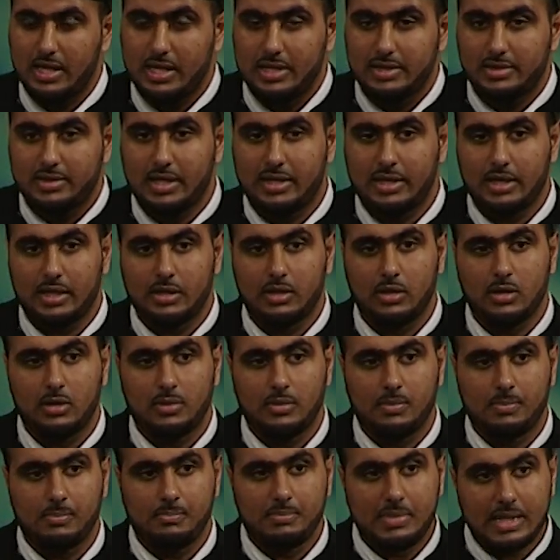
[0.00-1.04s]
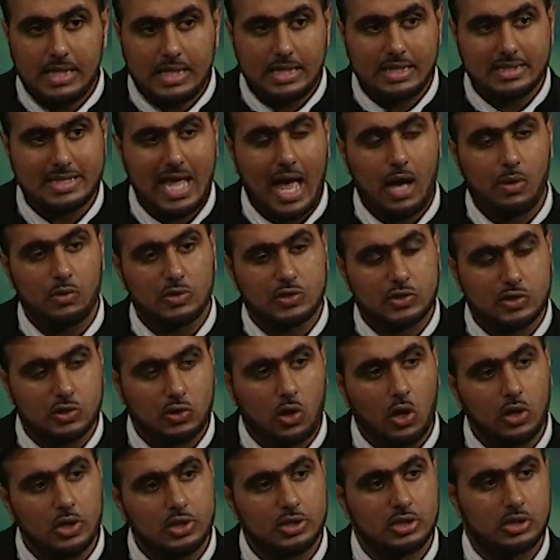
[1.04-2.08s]
that it means our
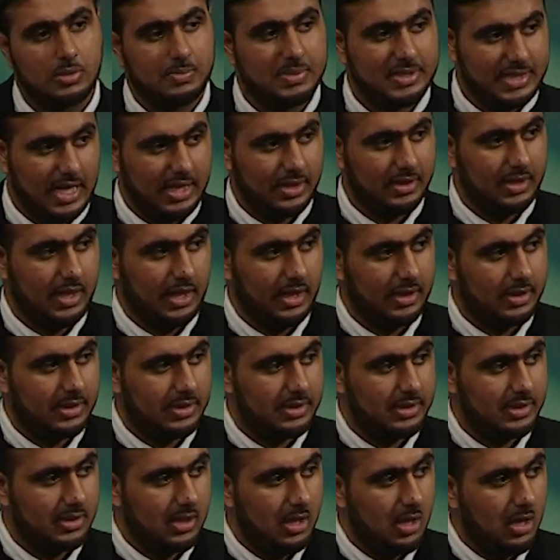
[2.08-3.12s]
scholarship stagnates